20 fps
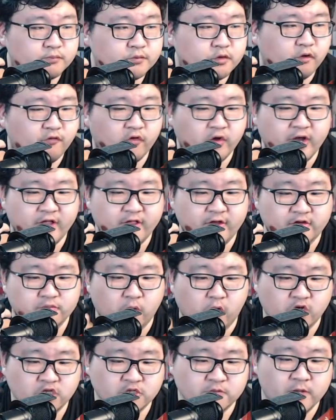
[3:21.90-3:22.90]
Don't forget there's
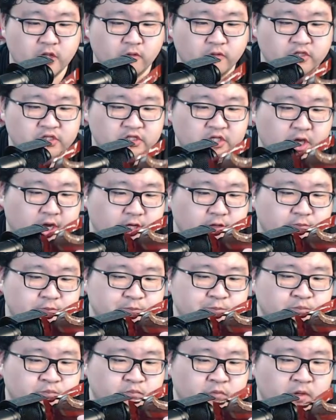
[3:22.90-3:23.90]
marshmallow inside.
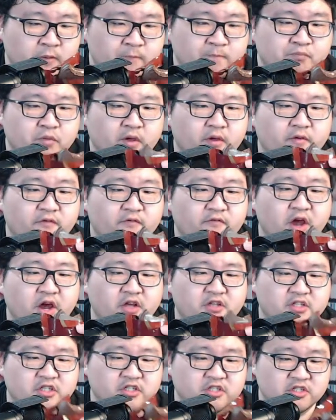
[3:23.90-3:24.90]

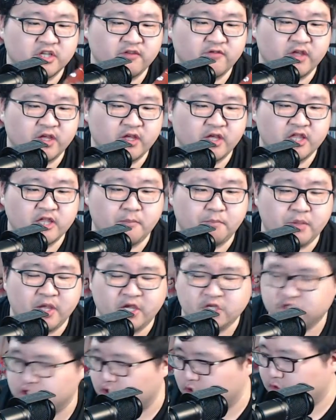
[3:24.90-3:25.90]
Very deceiving in the
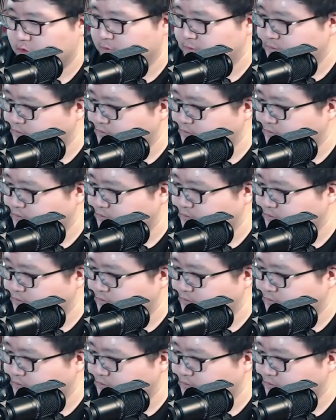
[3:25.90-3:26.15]
picture.